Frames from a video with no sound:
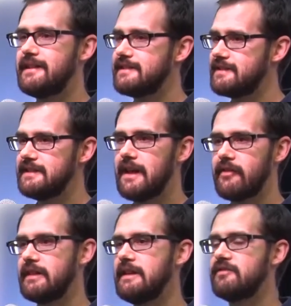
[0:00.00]
He says he
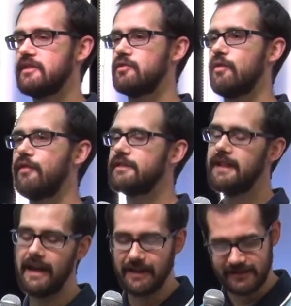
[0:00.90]
never leaves us nor
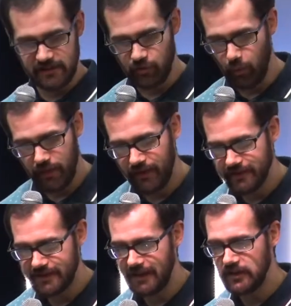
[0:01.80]
forsake us. He's with
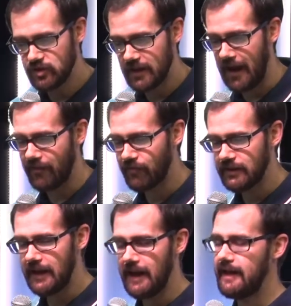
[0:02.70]
us each and
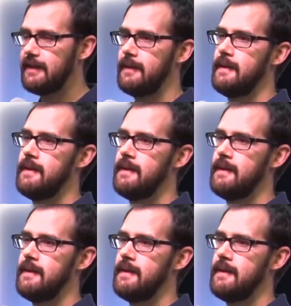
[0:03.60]
every day.